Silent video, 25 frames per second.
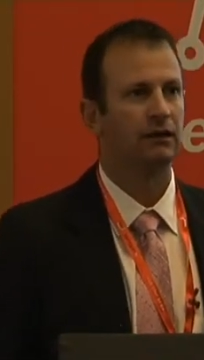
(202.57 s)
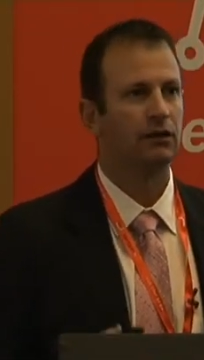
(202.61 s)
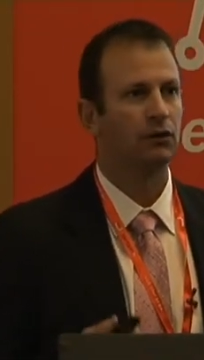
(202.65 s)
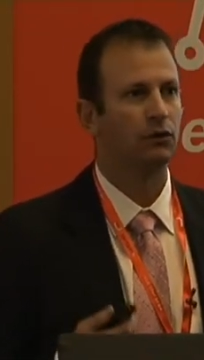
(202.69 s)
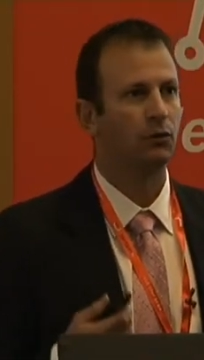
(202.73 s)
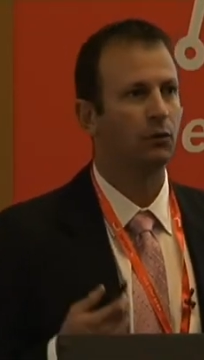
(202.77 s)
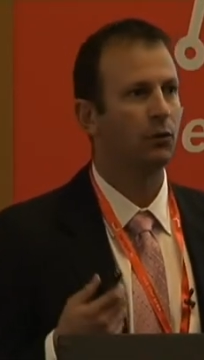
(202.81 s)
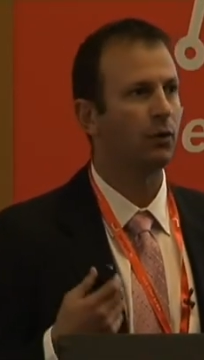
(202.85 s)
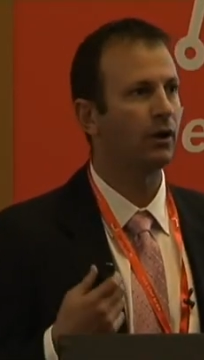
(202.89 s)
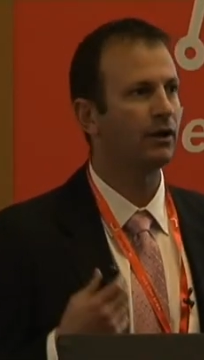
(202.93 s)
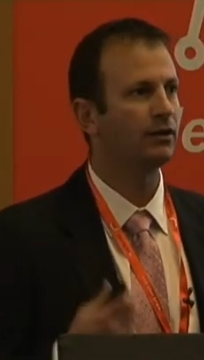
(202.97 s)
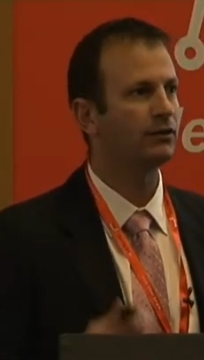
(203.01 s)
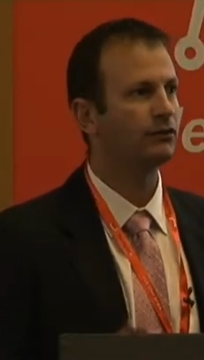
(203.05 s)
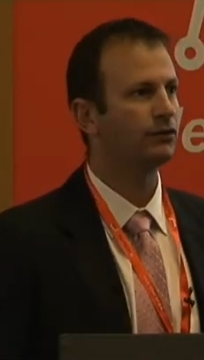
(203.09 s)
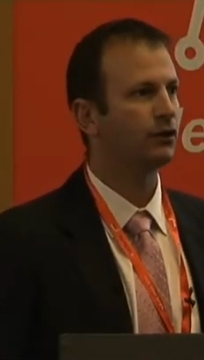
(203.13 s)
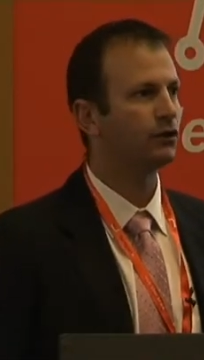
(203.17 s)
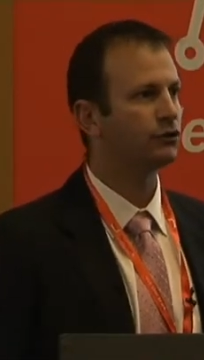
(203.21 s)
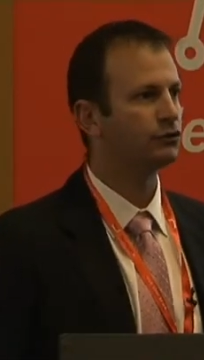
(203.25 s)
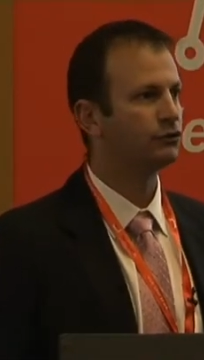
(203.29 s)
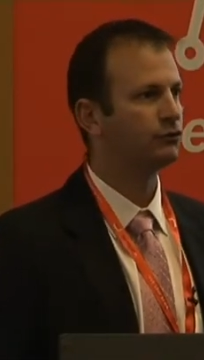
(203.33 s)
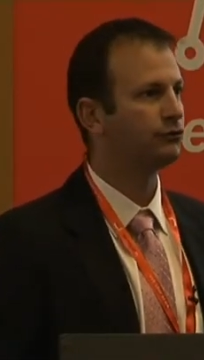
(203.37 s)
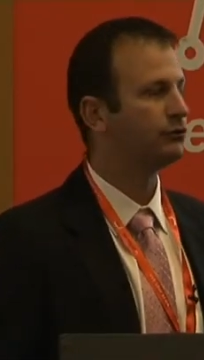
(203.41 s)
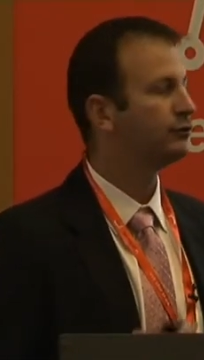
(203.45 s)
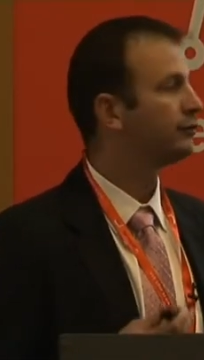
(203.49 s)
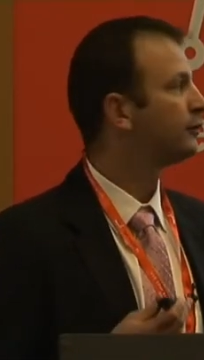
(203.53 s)
once
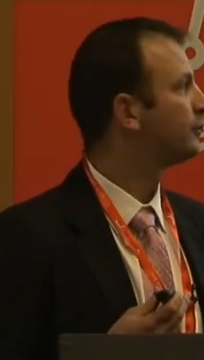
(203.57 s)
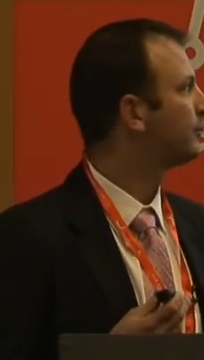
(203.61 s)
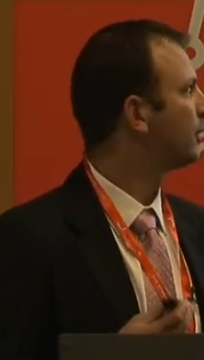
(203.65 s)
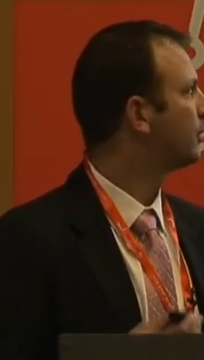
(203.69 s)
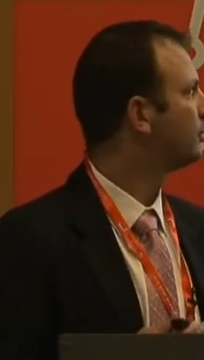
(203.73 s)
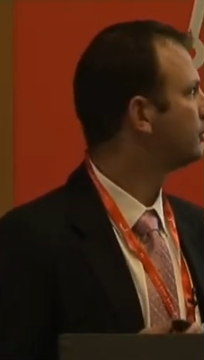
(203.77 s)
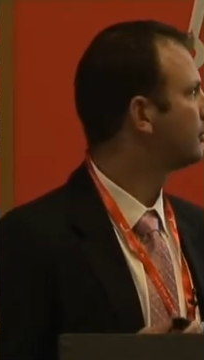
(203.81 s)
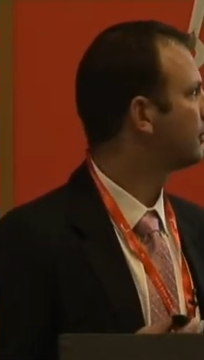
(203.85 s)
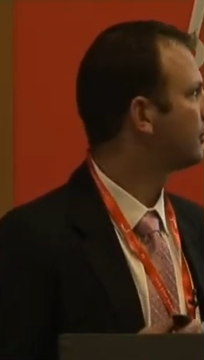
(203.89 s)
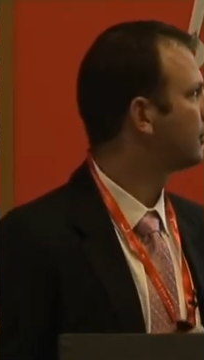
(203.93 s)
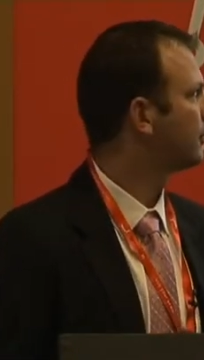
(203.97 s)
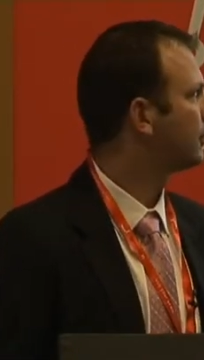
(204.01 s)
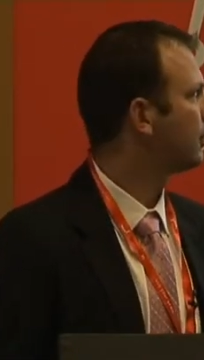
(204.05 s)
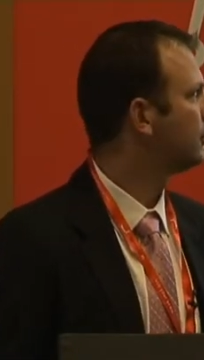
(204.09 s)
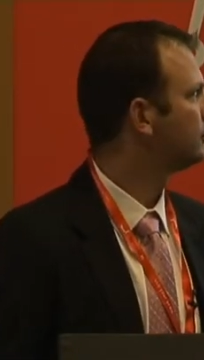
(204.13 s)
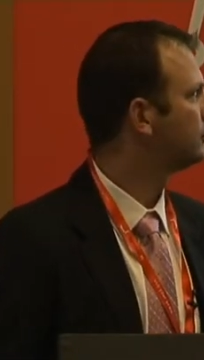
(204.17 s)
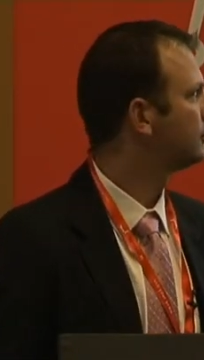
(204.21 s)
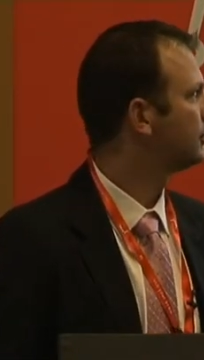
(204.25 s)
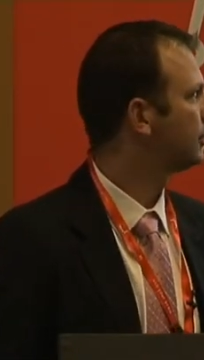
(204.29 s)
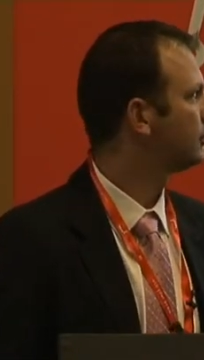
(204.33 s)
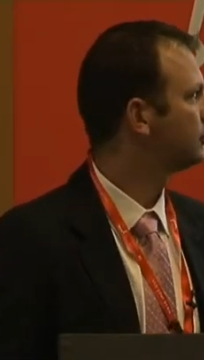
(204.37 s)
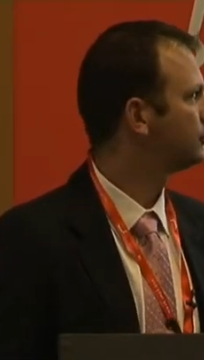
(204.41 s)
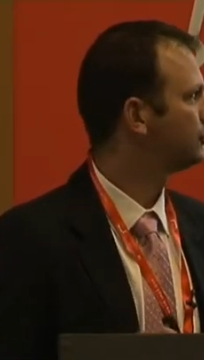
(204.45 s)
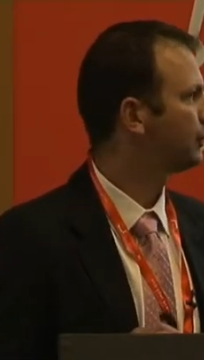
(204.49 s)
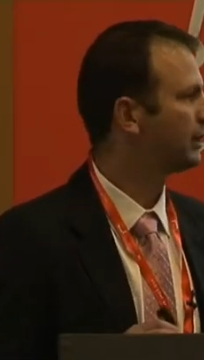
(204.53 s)

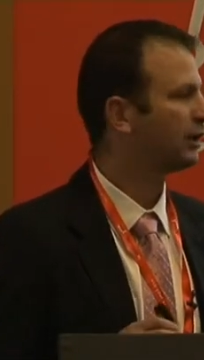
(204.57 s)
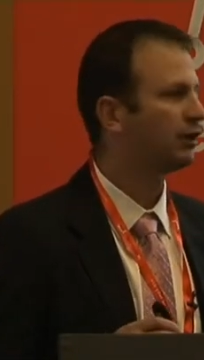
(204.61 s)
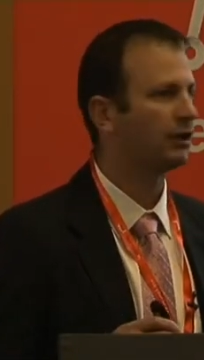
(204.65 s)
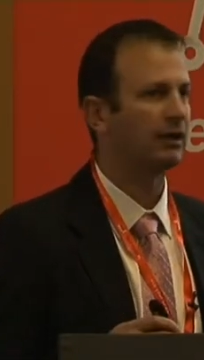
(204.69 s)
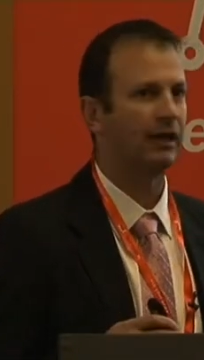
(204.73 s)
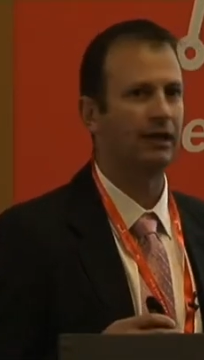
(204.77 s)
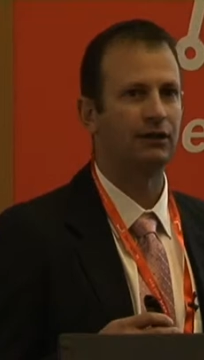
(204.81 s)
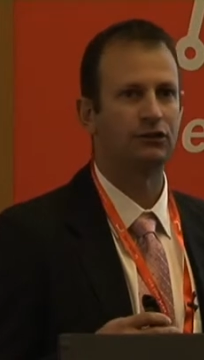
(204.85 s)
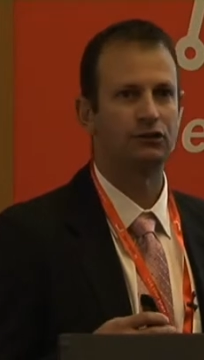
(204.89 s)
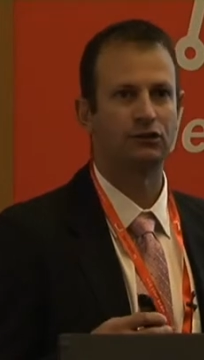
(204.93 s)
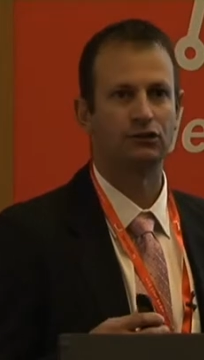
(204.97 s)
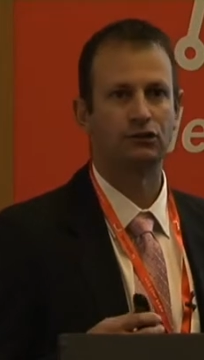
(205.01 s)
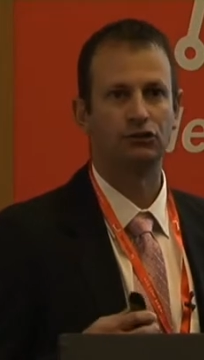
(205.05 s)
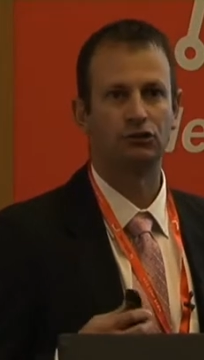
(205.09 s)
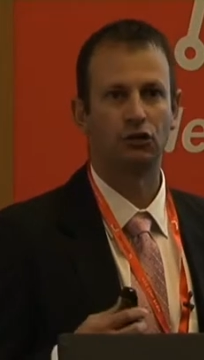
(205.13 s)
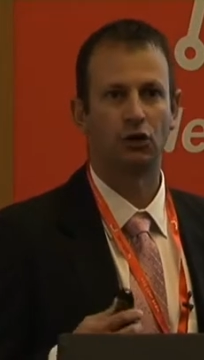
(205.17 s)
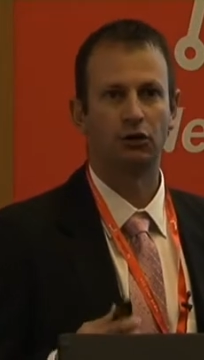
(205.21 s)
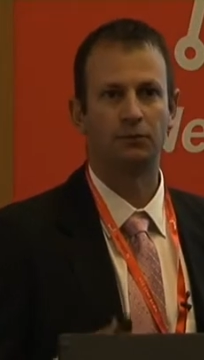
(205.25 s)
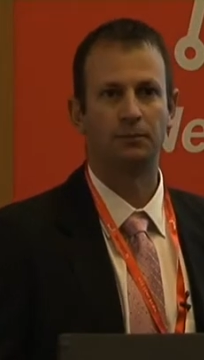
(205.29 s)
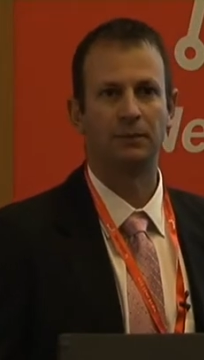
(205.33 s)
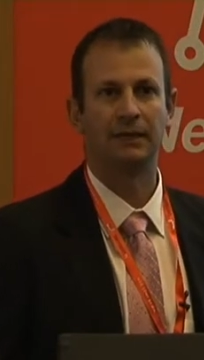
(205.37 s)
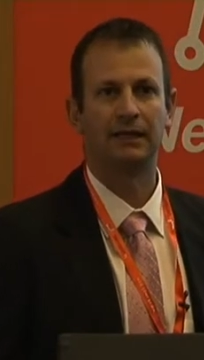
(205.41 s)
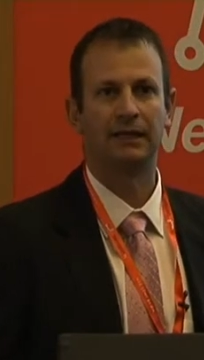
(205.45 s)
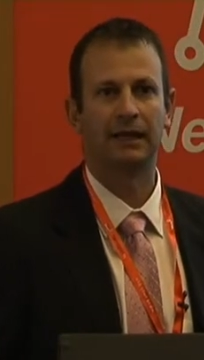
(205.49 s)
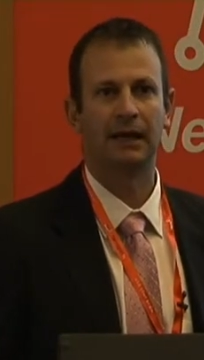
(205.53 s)
those regulations
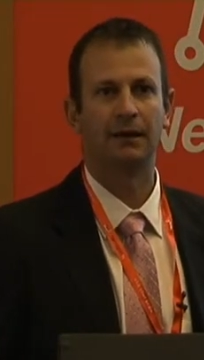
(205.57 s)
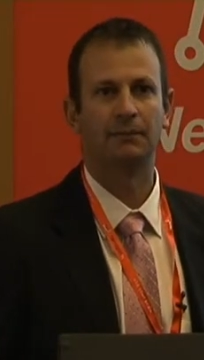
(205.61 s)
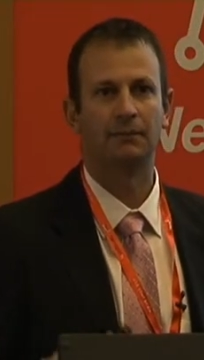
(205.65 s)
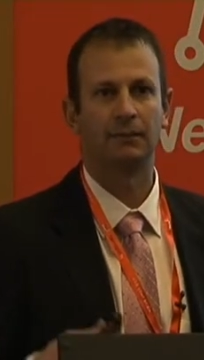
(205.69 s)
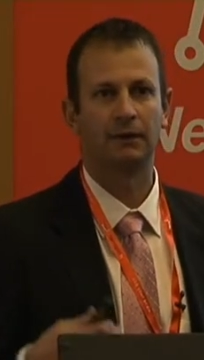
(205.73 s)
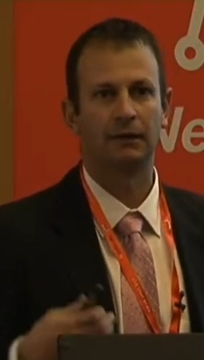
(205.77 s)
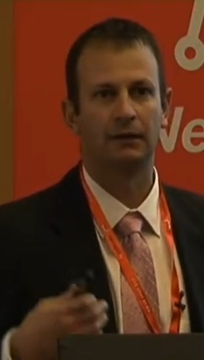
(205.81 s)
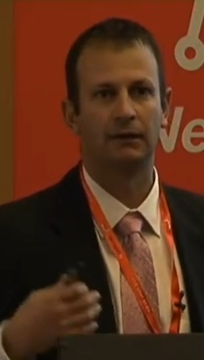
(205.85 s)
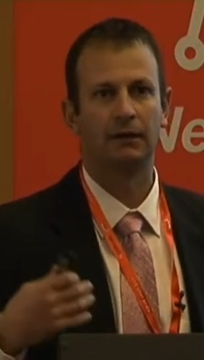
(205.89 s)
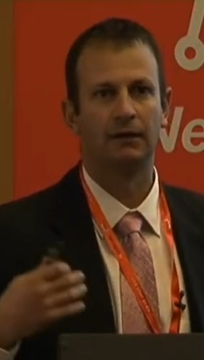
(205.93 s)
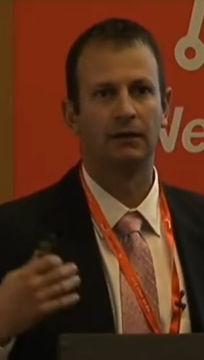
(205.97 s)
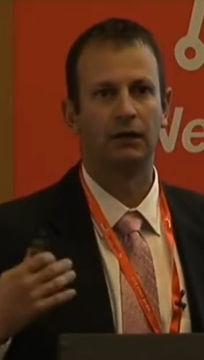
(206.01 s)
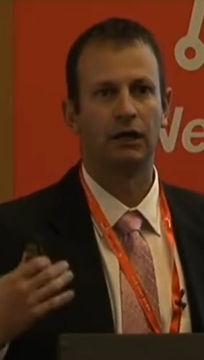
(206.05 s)
start becoming